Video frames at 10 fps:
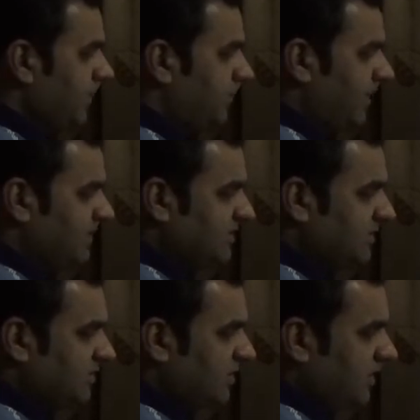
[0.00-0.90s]
plus
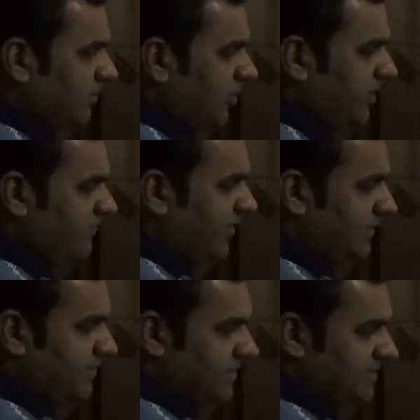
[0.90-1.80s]
three point
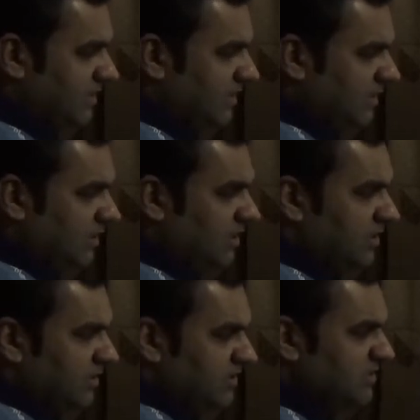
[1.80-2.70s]
five percent.
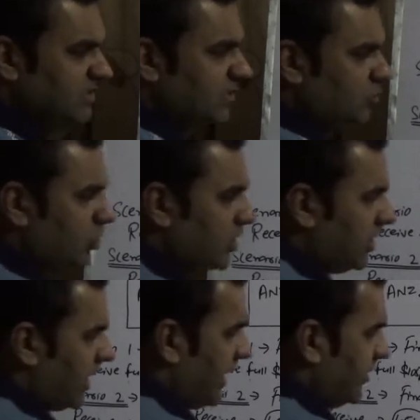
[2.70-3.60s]
This is the
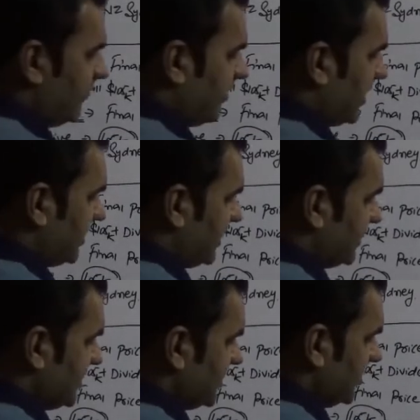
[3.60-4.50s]
total kind of,
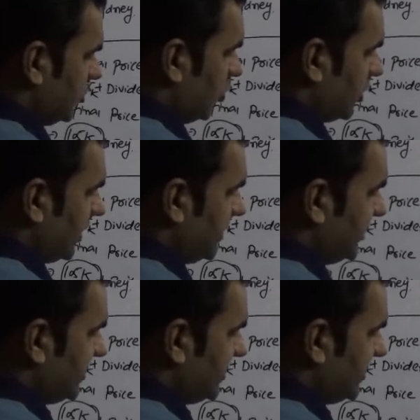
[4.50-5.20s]
this is the total